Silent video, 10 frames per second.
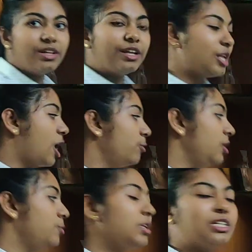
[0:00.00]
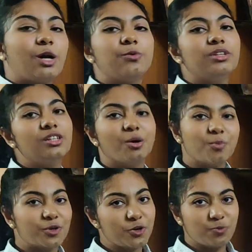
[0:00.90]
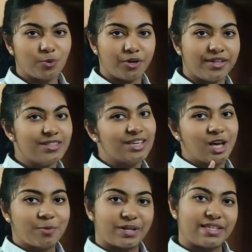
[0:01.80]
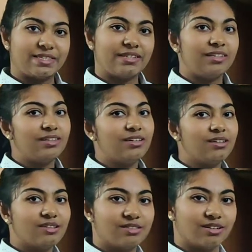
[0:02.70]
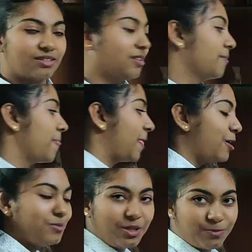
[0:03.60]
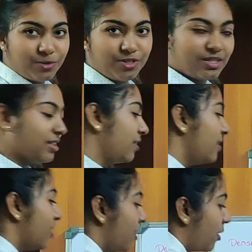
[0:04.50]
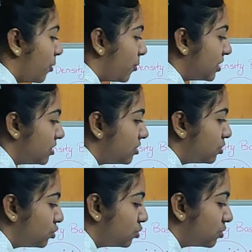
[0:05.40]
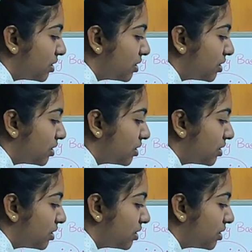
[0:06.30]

it, and now we will count the number of points present in the circle. How many points are there? 1, 2,